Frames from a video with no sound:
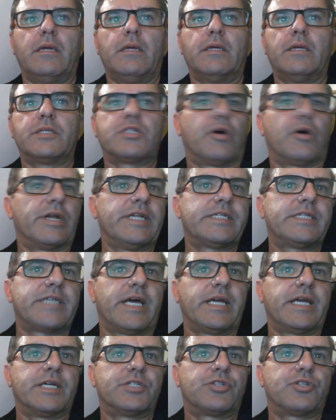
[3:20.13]
So I did
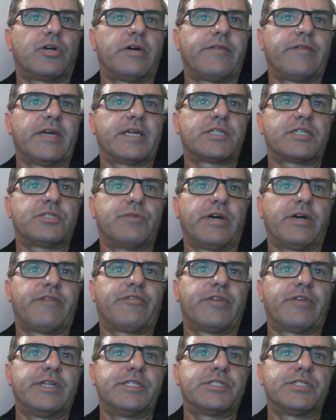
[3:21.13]
take a drive out to our
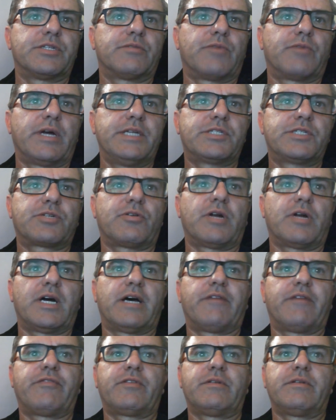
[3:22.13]
friends at
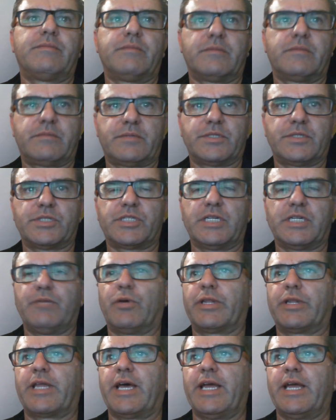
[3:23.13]
Racecraft to see
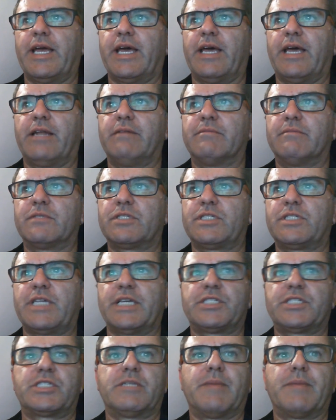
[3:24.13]
what they had and to
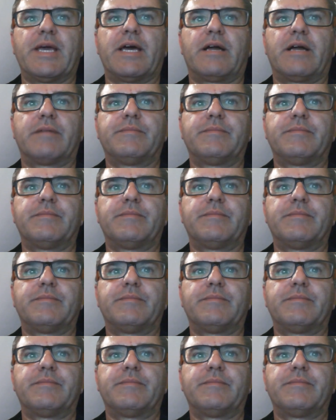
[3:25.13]
test them out.